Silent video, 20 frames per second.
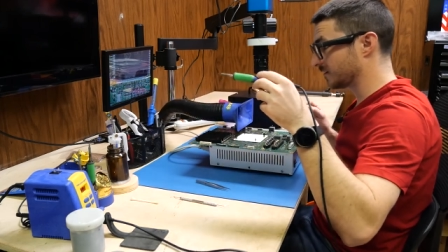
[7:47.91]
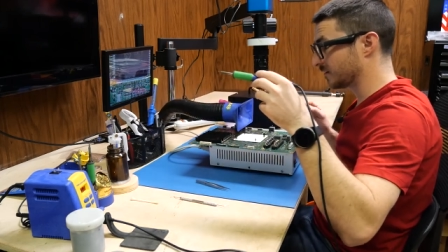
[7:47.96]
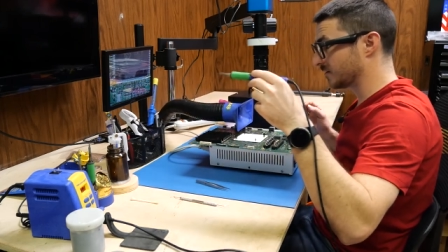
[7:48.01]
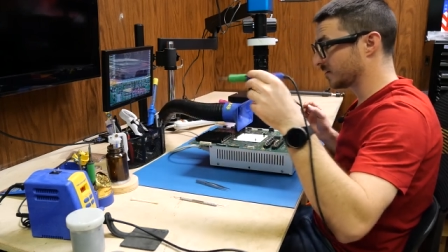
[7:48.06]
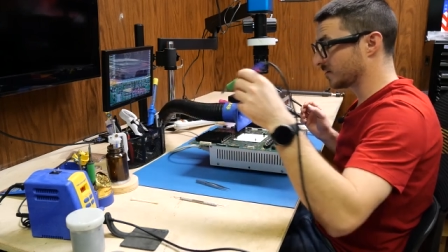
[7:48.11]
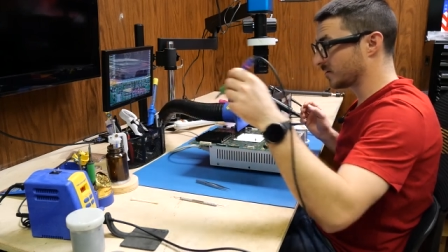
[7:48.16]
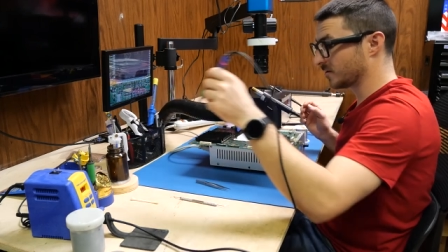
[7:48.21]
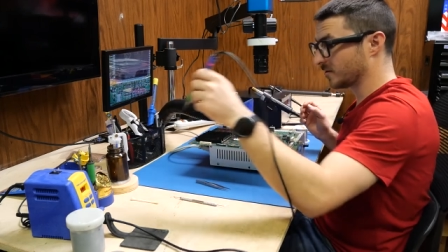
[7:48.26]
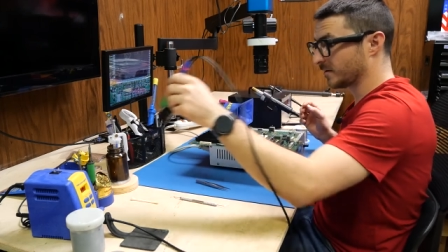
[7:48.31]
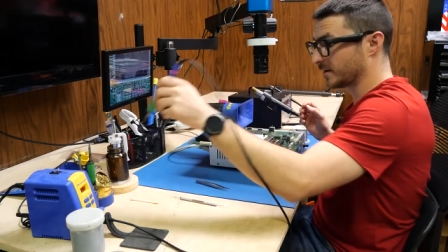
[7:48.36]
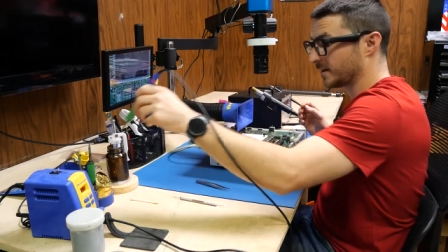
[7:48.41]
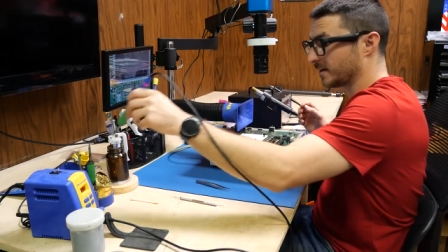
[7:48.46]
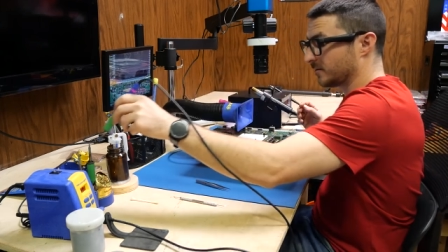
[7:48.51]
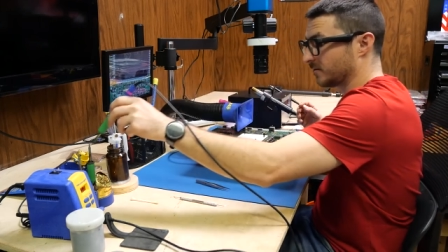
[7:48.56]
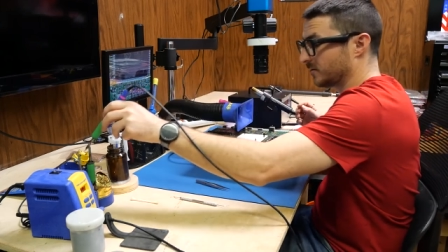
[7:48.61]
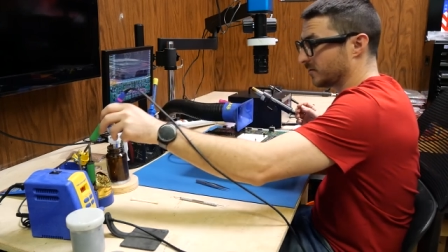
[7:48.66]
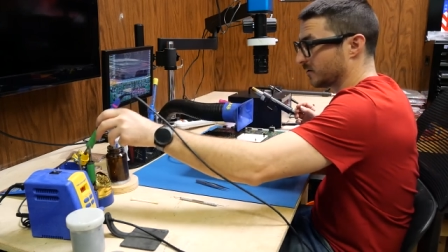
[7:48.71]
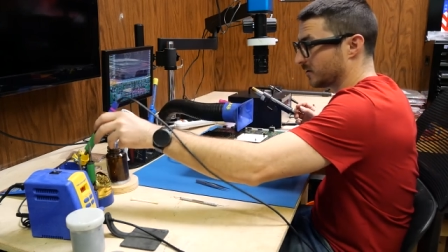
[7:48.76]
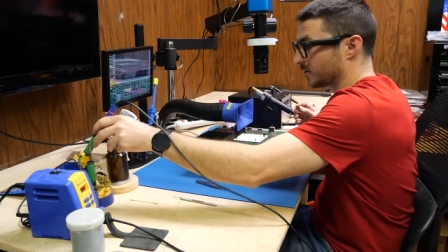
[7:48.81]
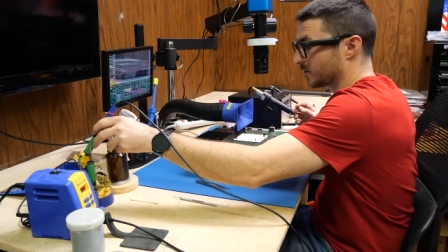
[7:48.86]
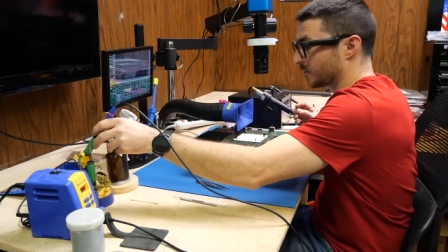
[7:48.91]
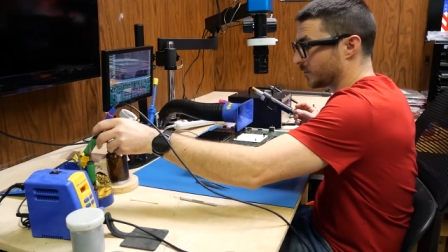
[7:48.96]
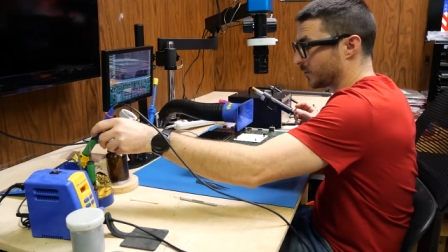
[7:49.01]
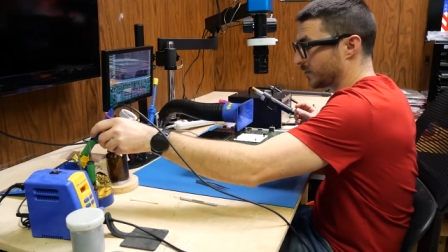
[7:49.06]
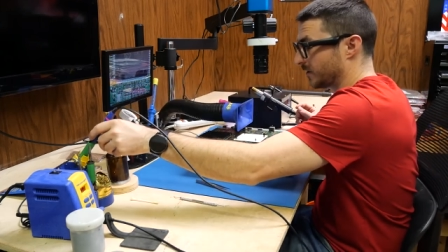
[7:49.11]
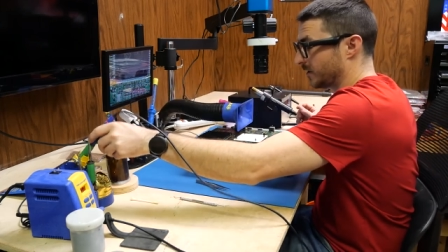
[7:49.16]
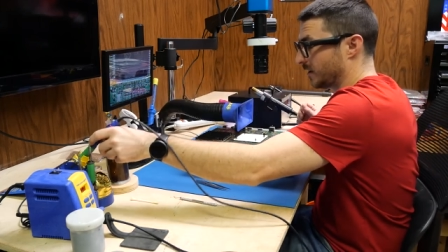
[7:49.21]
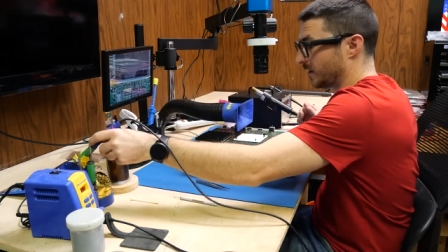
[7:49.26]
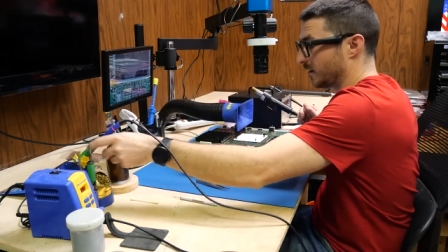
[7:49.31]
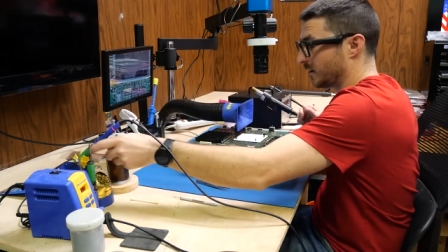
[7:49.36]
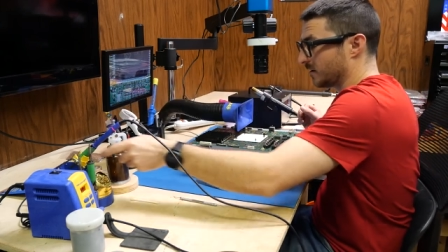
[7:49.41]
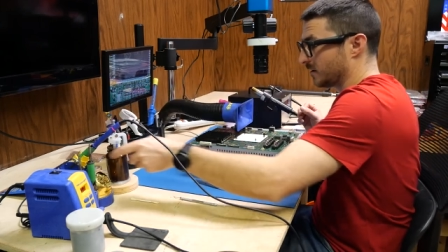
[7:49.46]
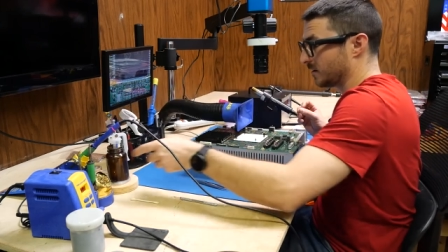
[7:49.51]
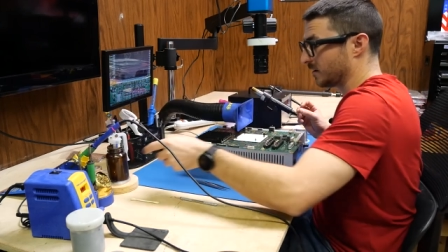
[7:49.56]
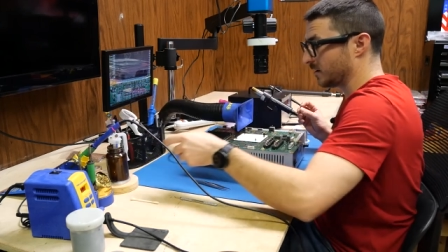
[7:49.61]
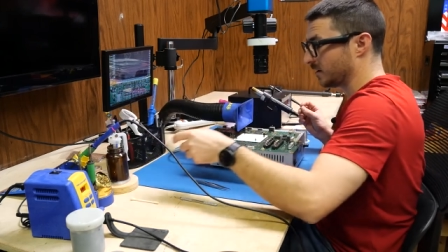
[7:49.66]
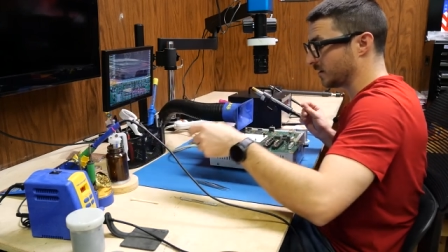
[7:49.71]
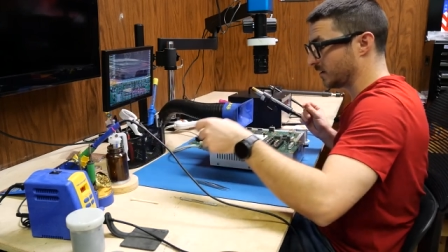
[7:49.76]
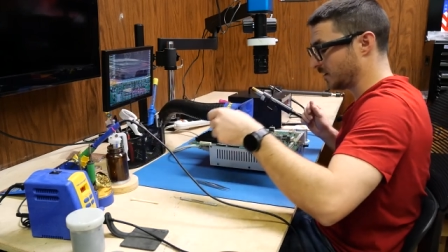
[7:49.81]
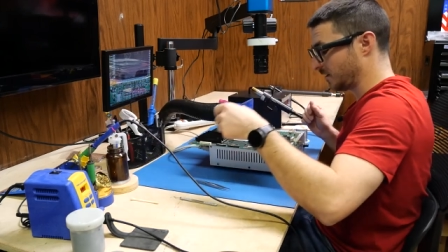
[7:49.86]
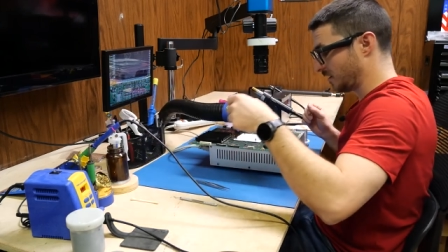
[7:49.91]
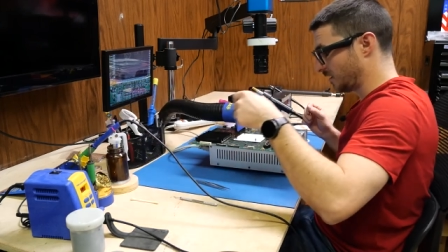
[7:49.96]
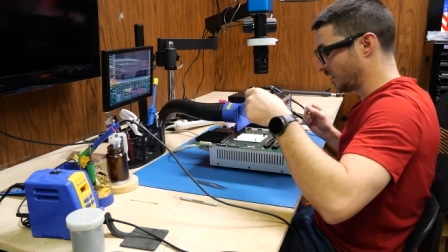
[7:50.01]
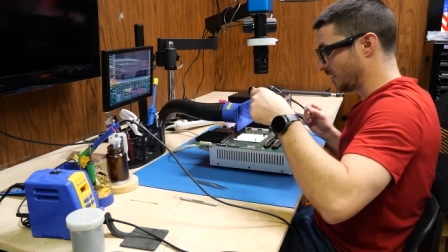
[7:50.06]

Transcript: so that looks pretty good.